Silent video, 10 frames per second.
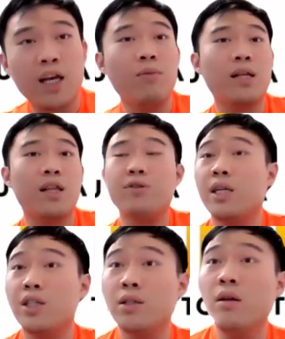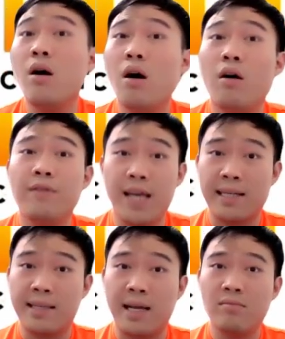accumulated depreciation of the
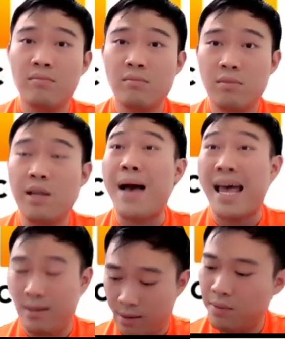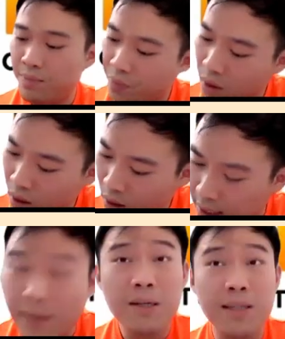asset, the balance. Okay,
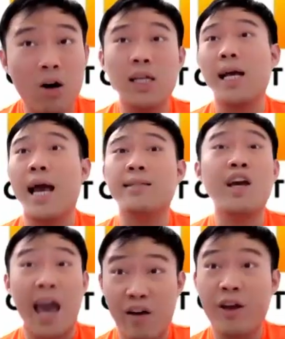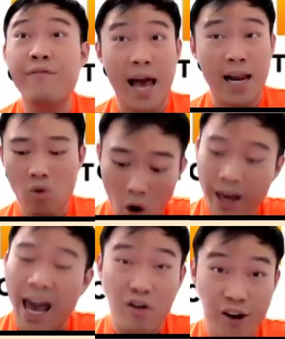sometimes they call it as a carrying value or
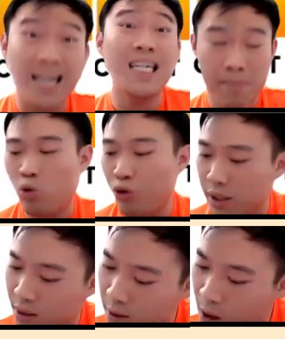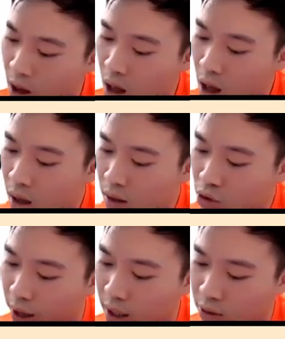carrying amount.
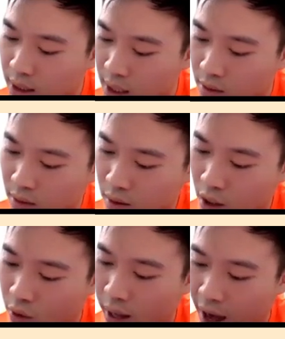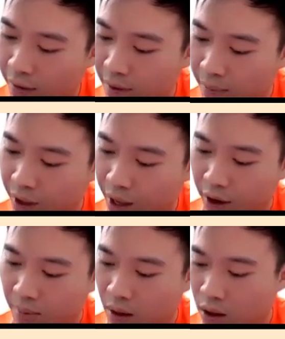2026, it will have a carrying
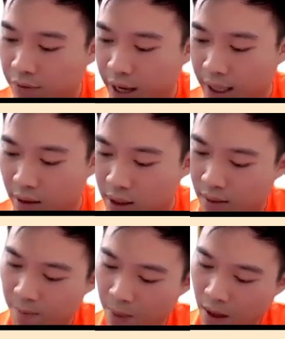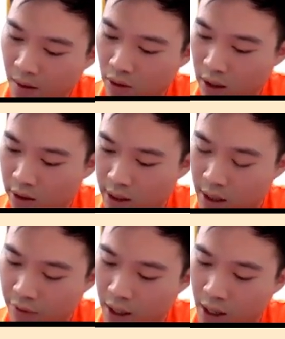amount of 8,000.
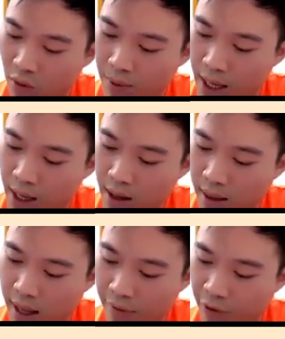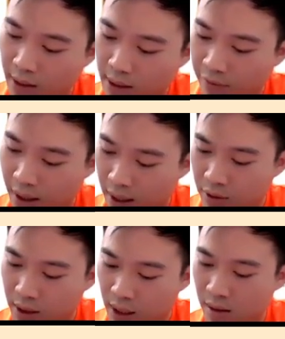2037, it will be left with
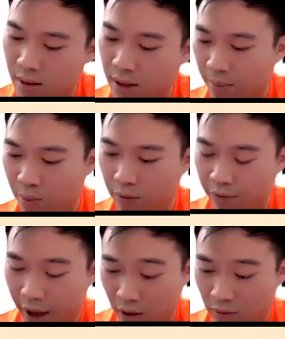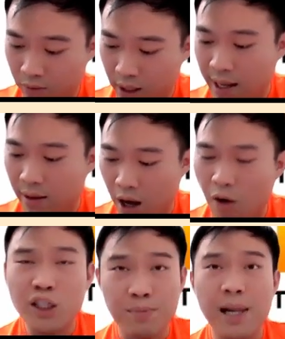7,000 net book value. It's like how
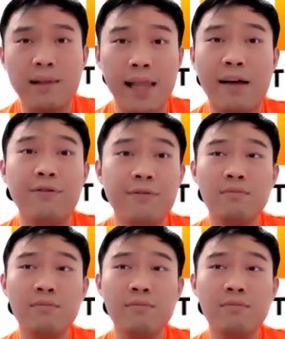much blood left